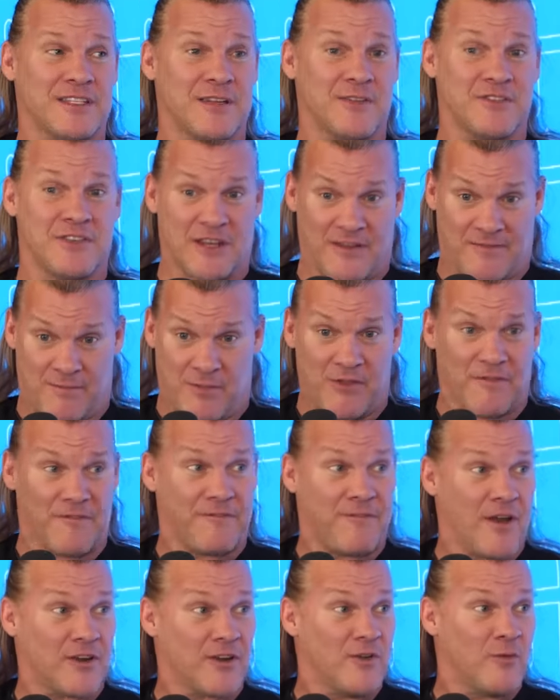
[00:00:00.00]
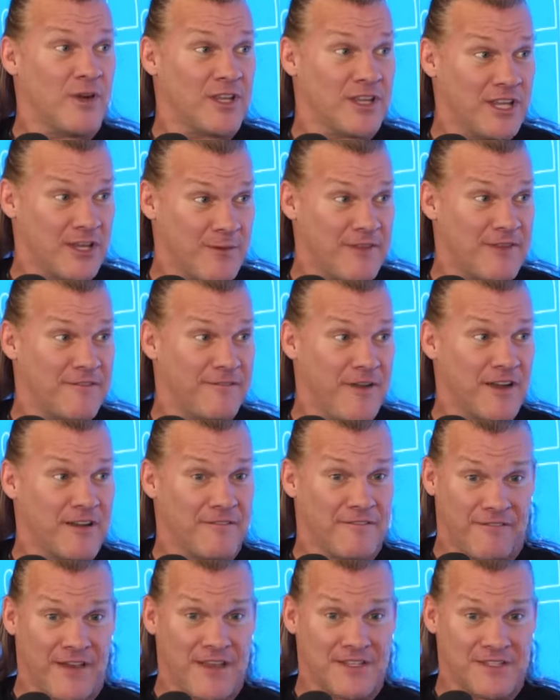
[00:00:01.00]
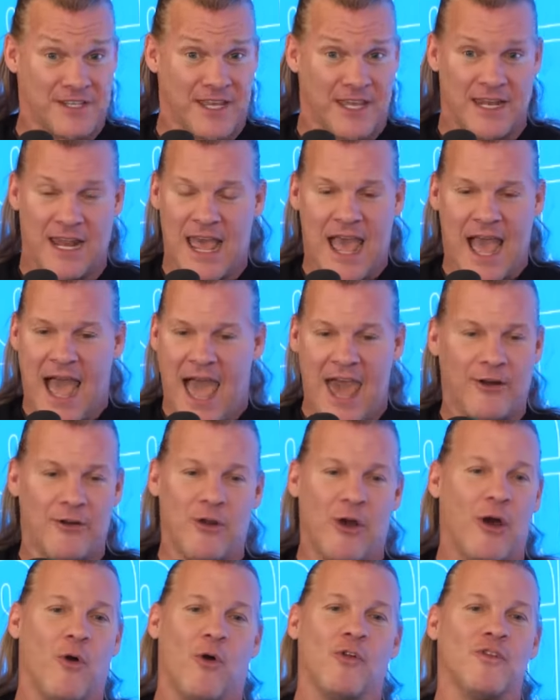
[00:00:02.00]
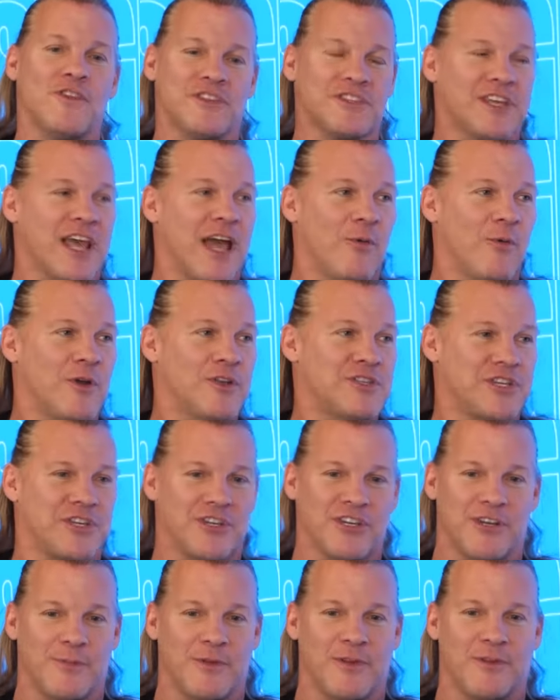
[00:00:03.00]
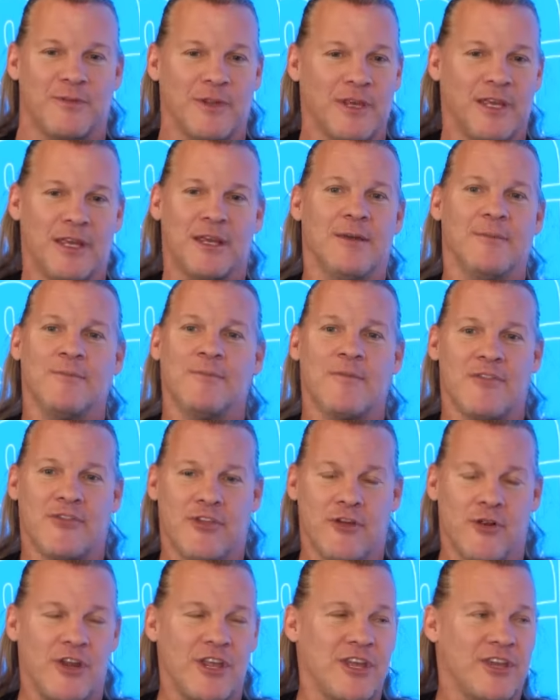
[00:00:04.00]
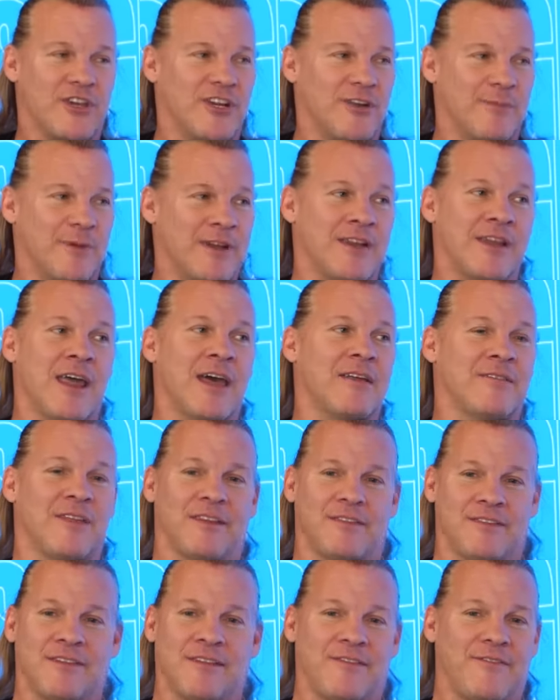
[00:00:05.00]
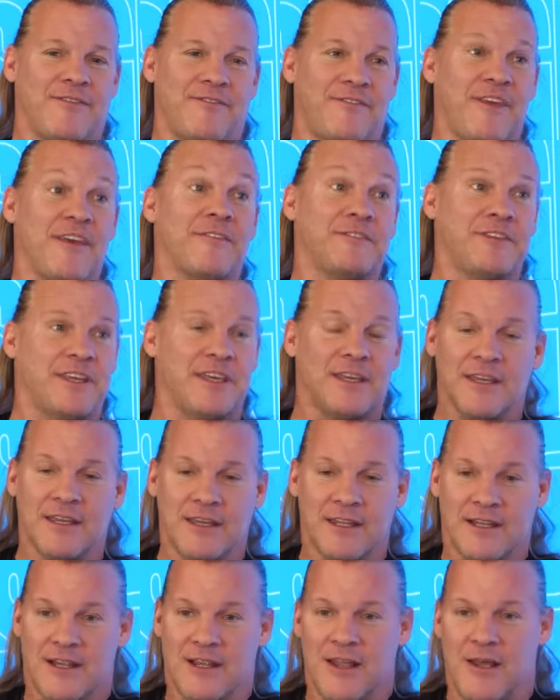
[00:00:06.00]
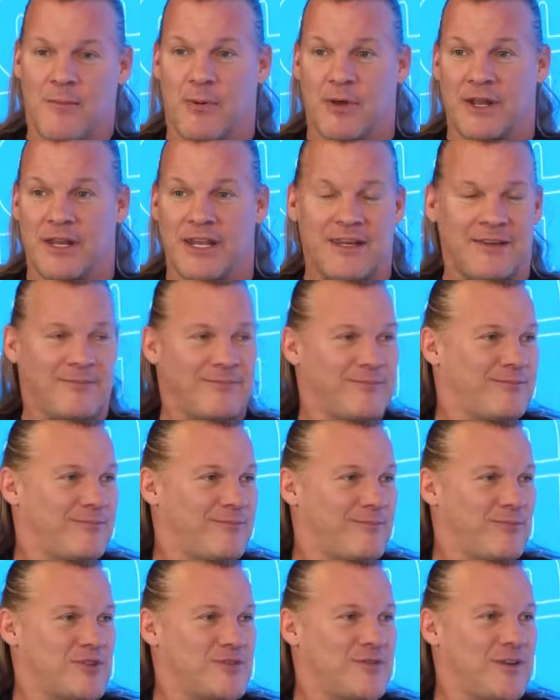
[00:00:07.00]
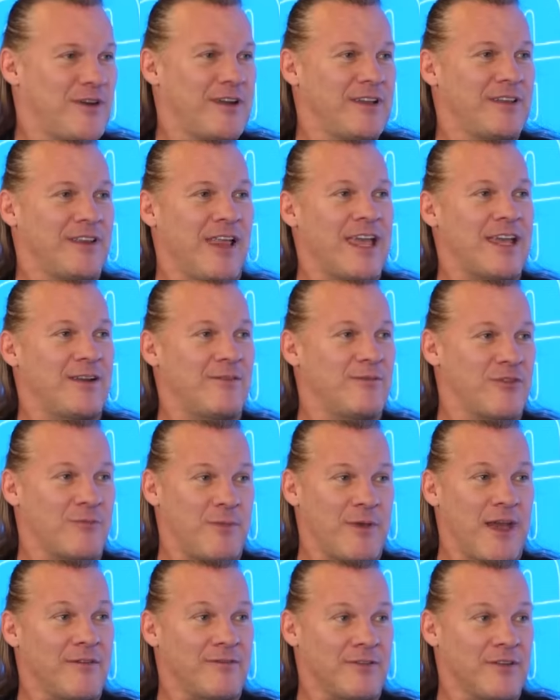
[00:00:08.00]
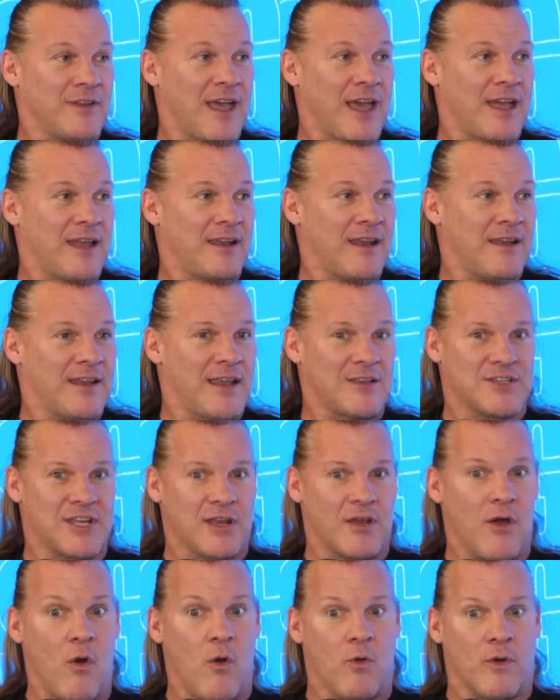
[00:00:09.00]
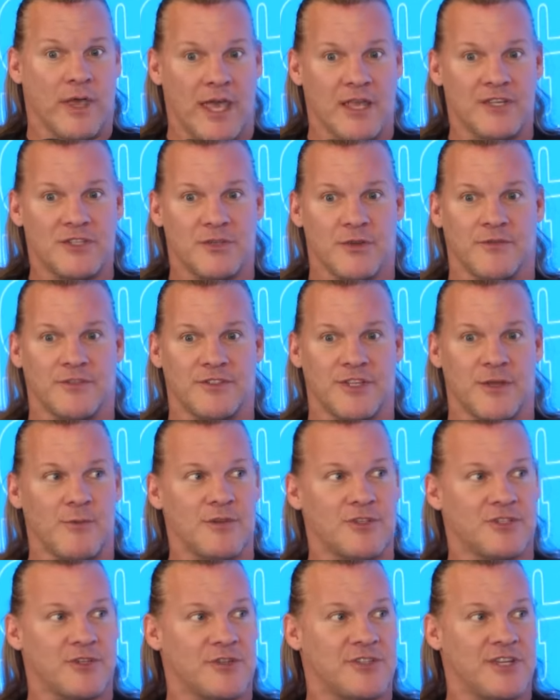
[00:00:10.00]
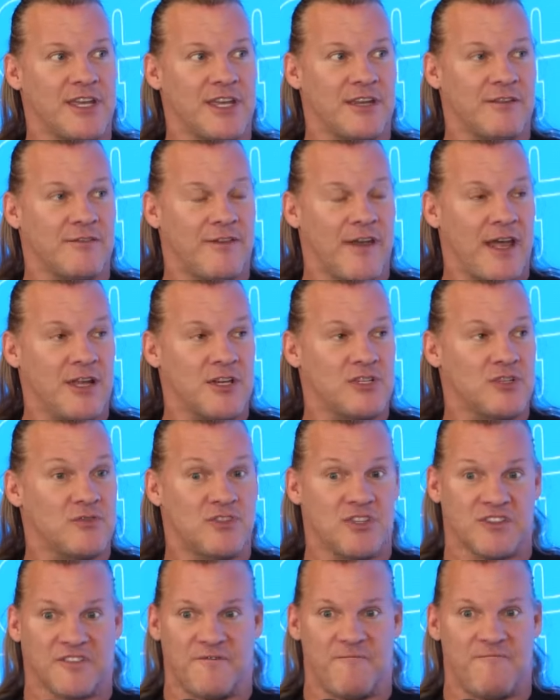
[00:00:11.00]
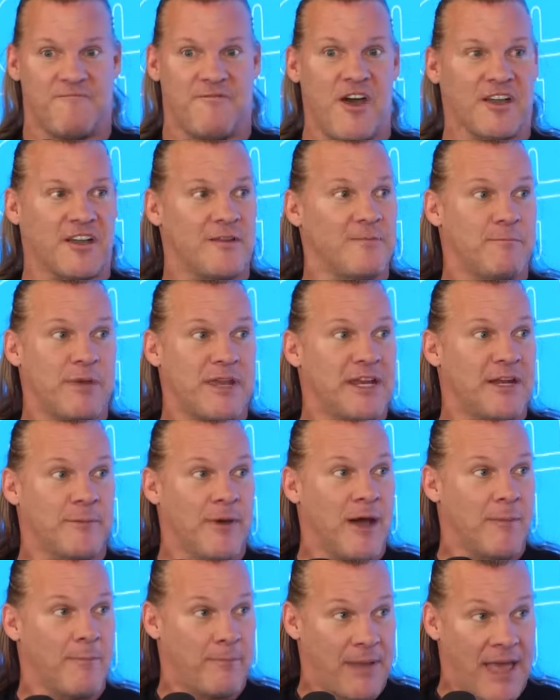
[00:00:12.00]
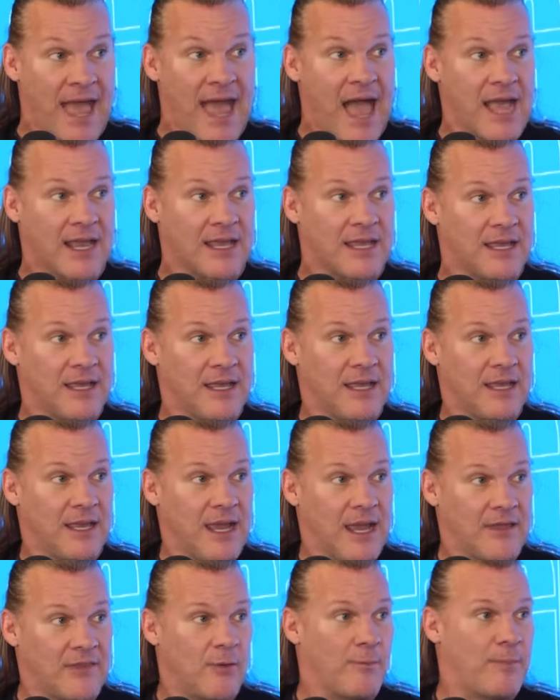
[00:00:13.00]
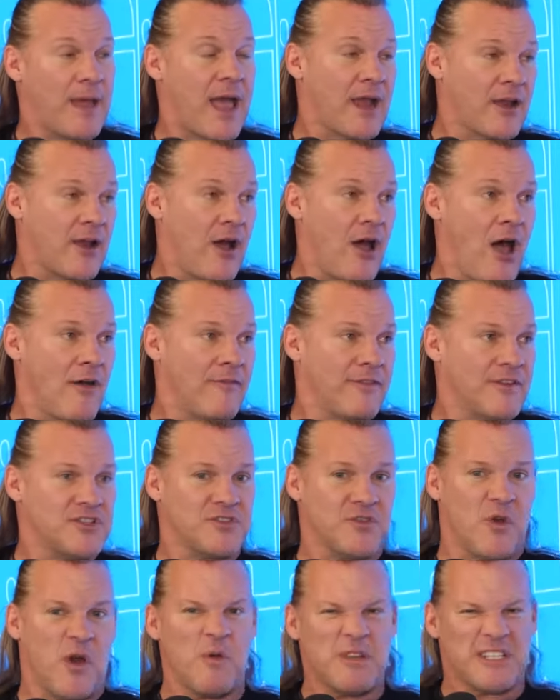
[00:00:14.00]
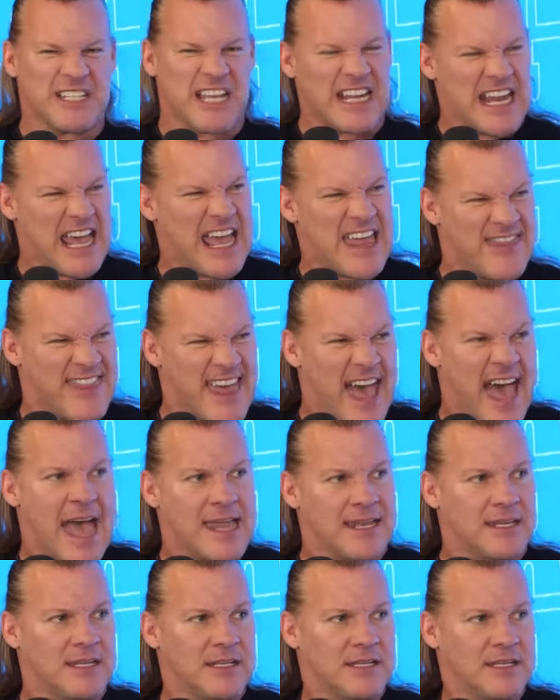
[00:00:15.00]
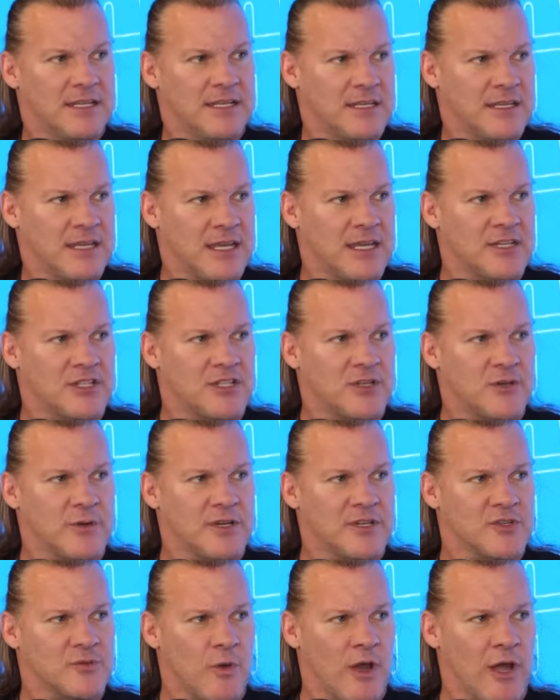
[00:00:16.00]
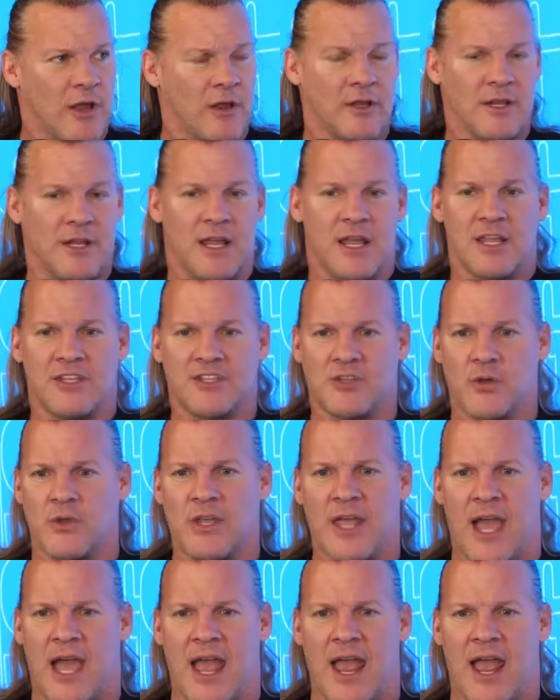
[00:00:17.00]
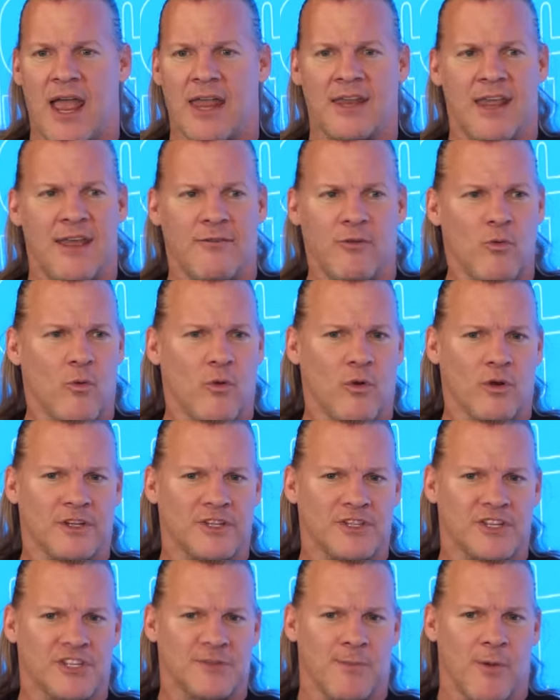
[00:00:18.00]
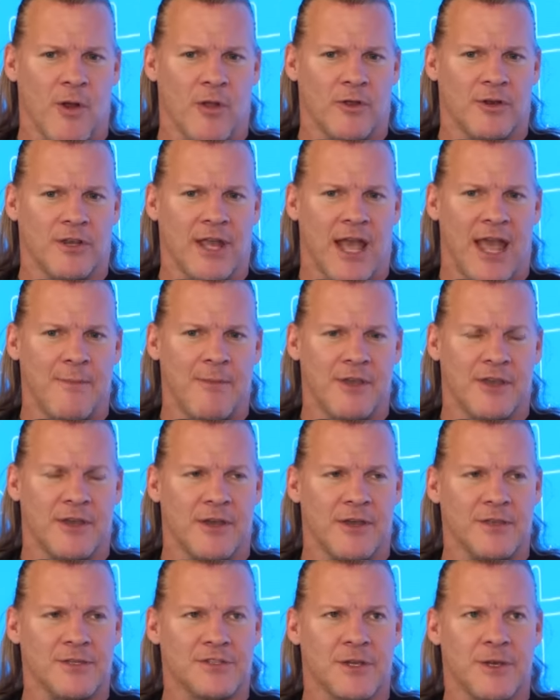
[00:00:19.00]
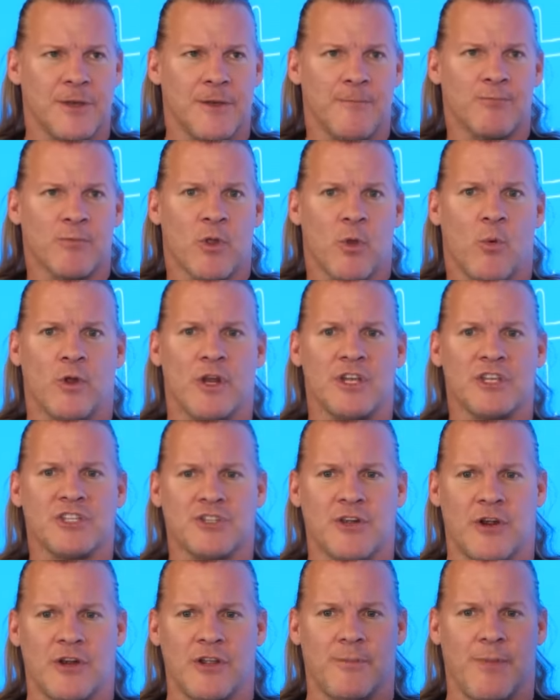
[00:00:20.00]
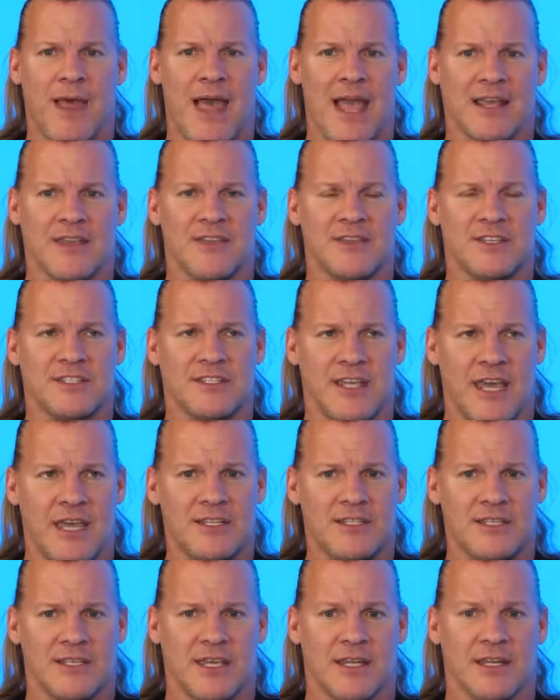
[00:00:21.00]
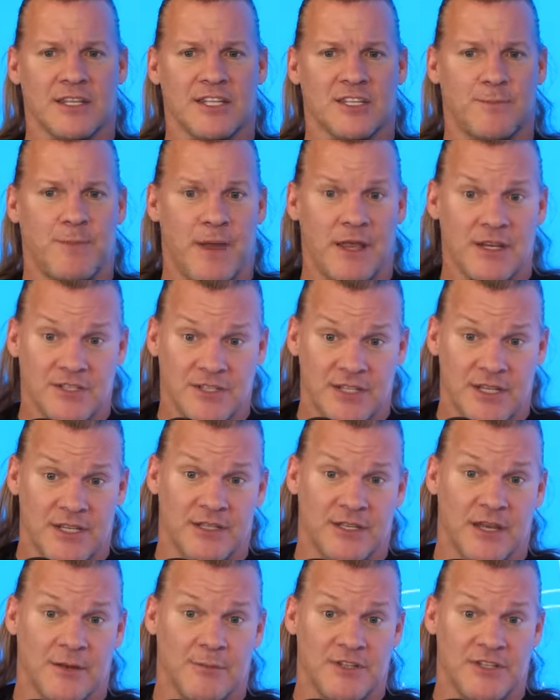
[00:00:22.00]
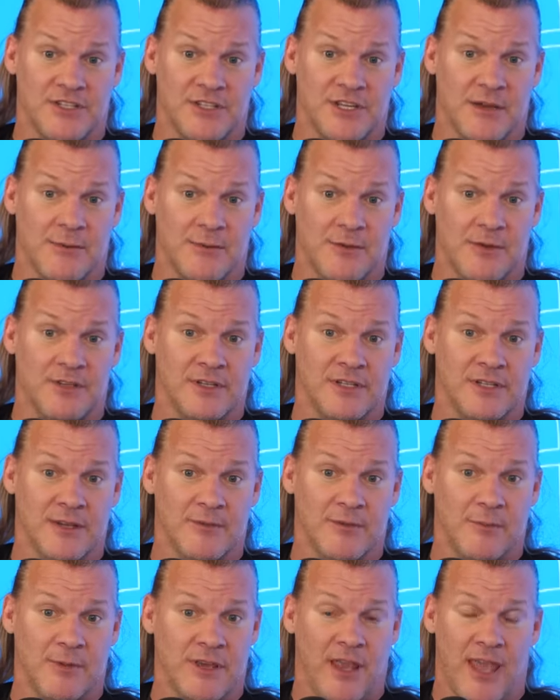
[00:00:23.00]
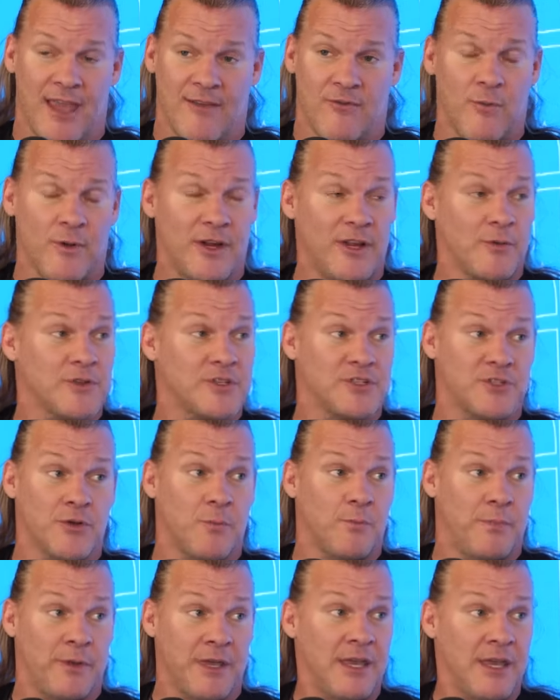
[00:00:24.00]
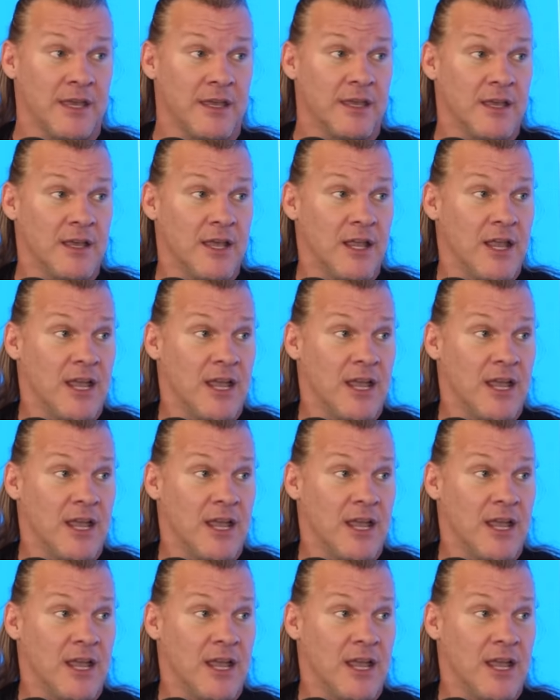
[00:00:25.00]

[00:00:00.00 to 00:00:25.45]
And I was like, motherfucker, you want to kick me in the fucking face again? I don't know how old this guy was. He could have been 30, could have been 50, but he was very light with me after that. And that's wow. like, oh, okay. So if someone starts taking advantage, you just fucking beat them up back huh. and they'll back off. And so I always kind of had that into it as well. And so, yeah, I never worked as a smaller guy because when I started back in the States again, especially in WCW into WWE, everybody was so big.